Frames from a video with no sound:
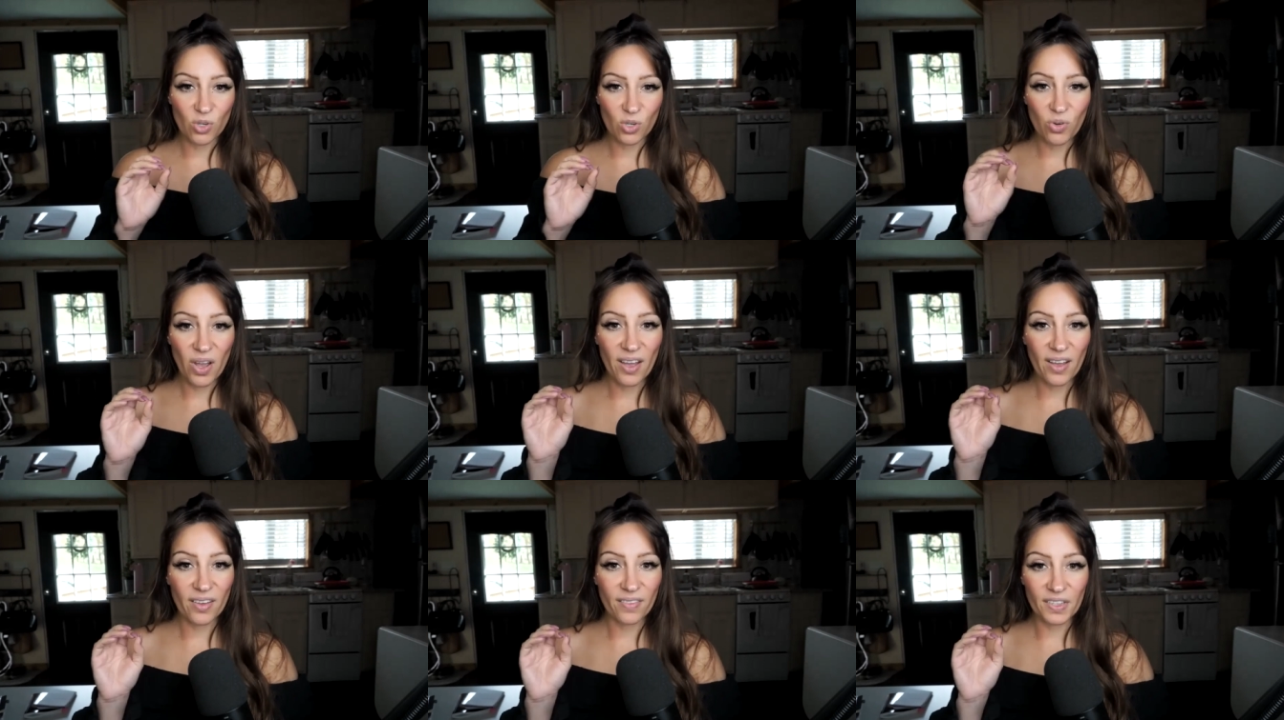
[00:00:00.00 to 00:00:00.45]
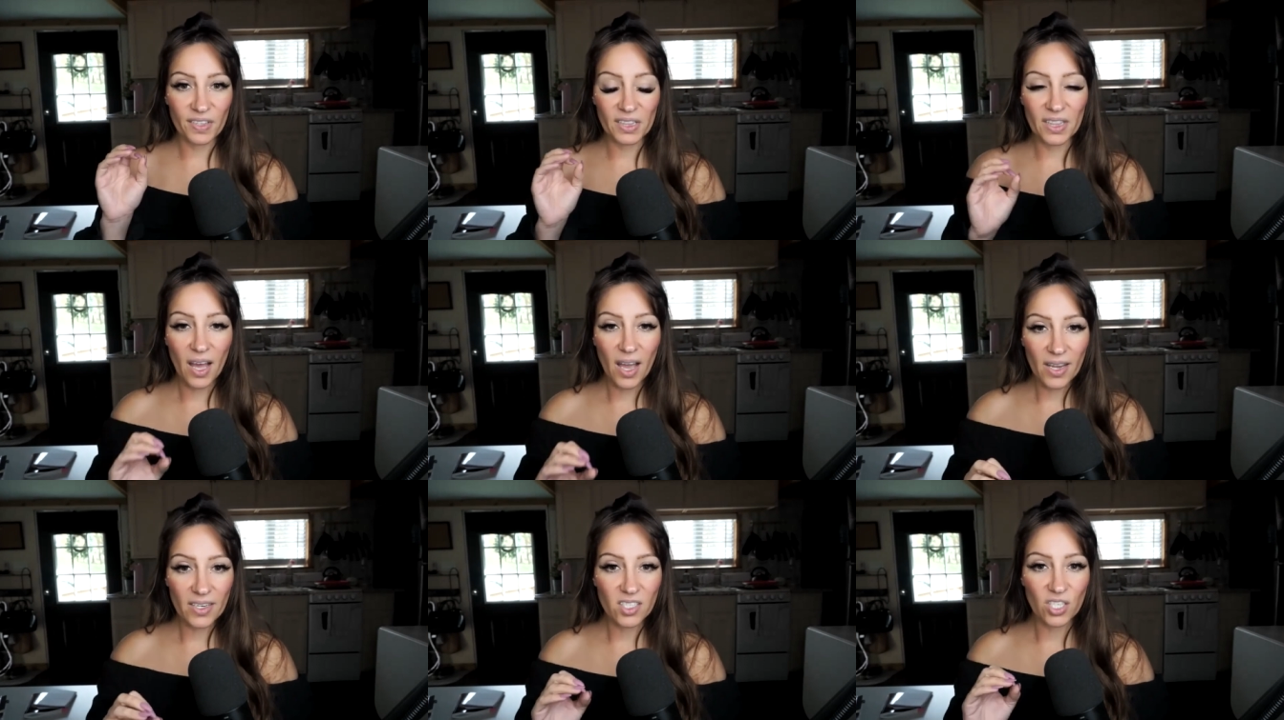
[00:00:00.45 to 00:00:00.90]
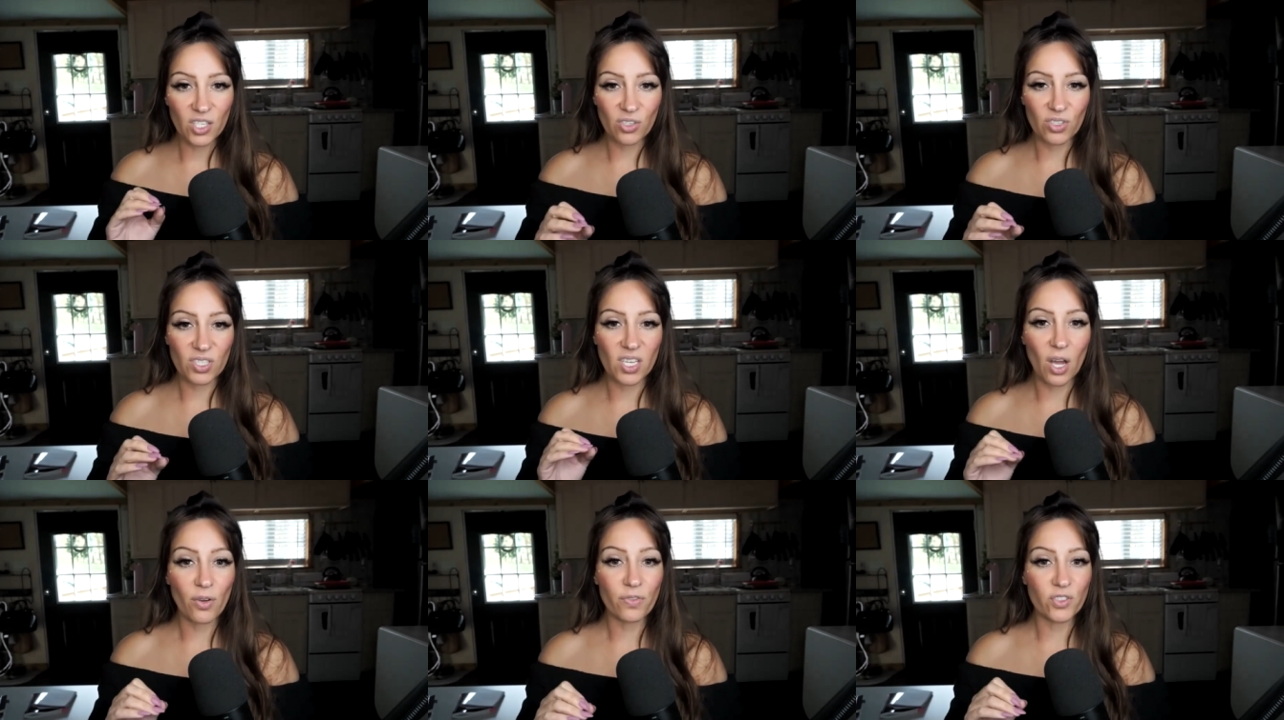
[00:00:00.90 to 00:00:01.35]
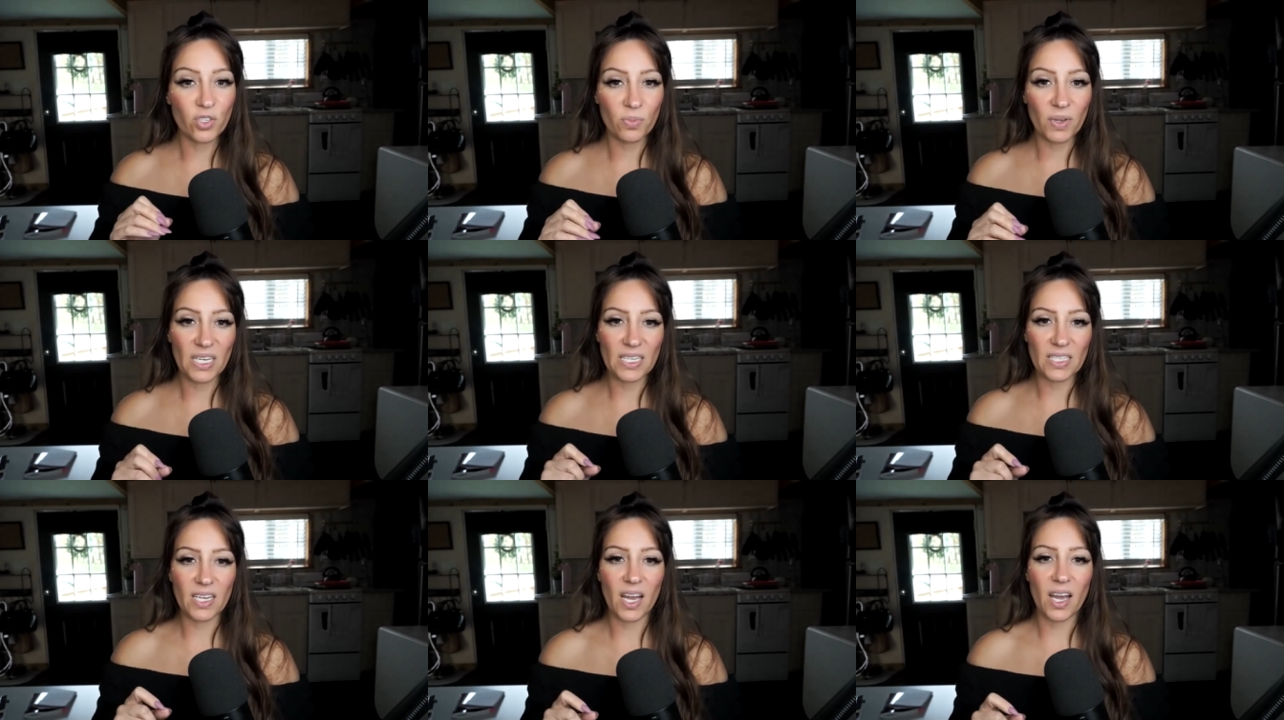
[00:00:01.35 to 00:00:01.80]
you have lied to yourself too
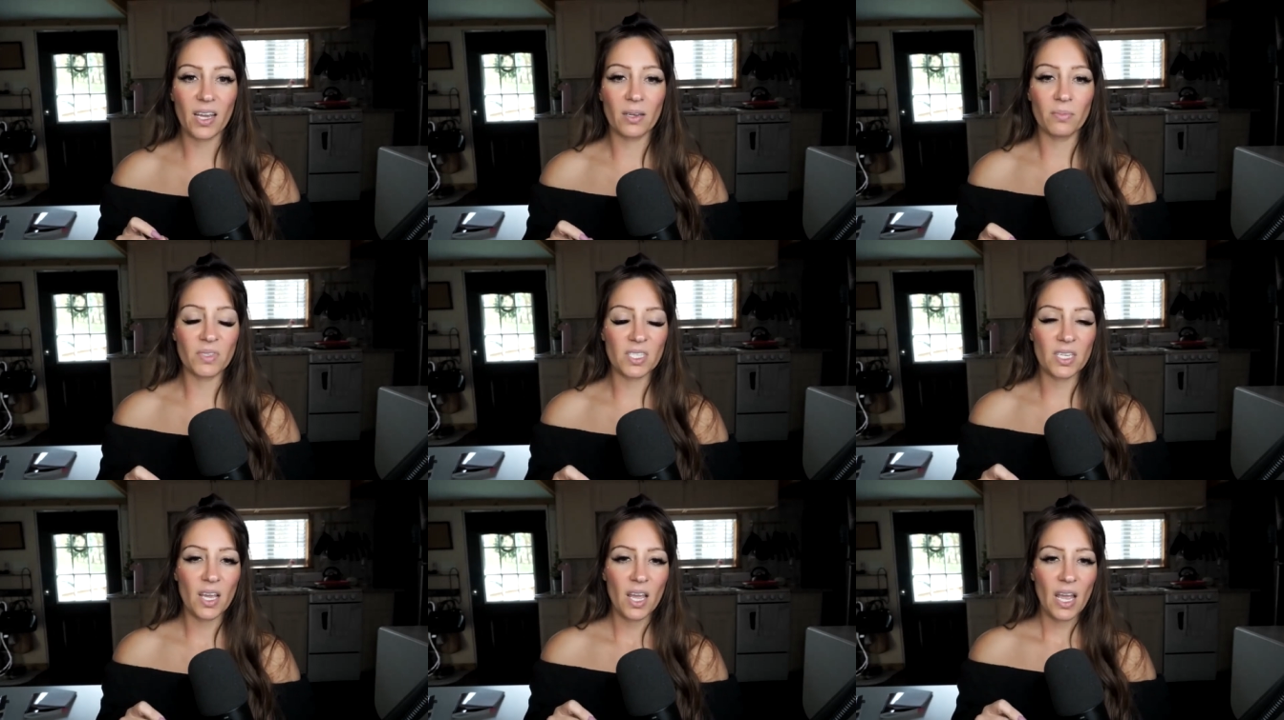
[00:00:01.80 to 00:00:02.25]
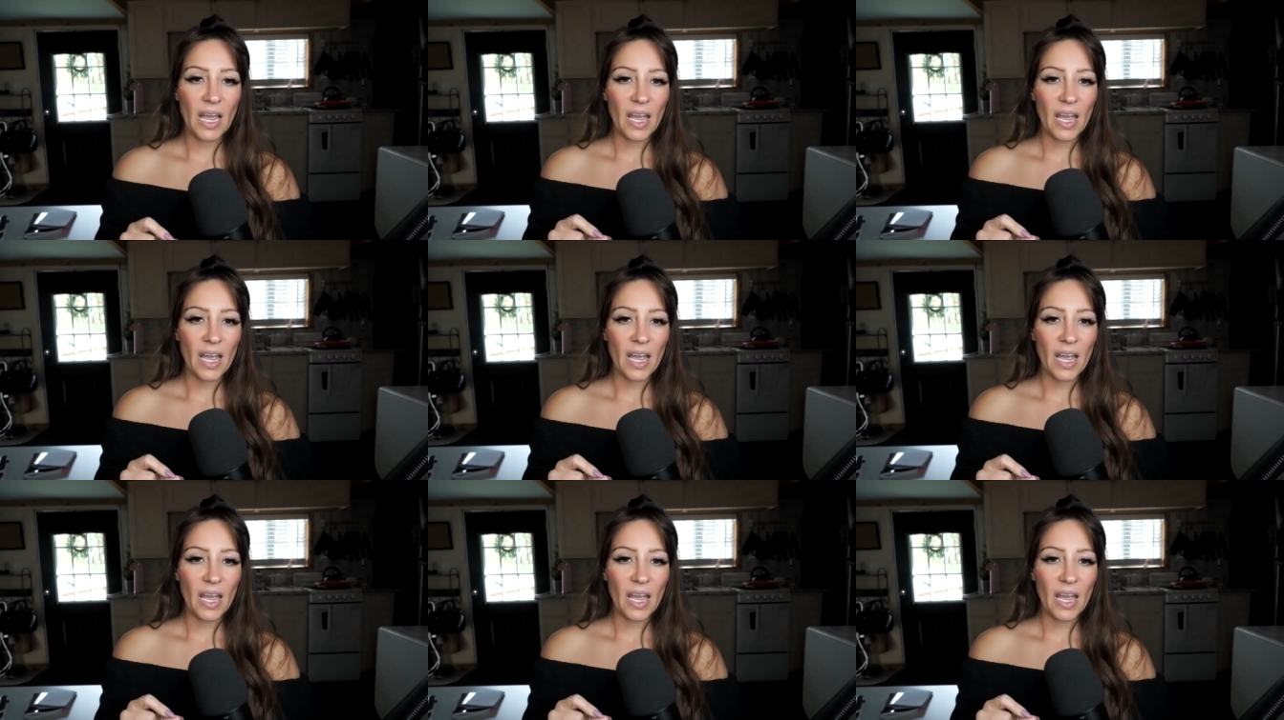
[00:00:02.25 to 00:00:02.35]
many times.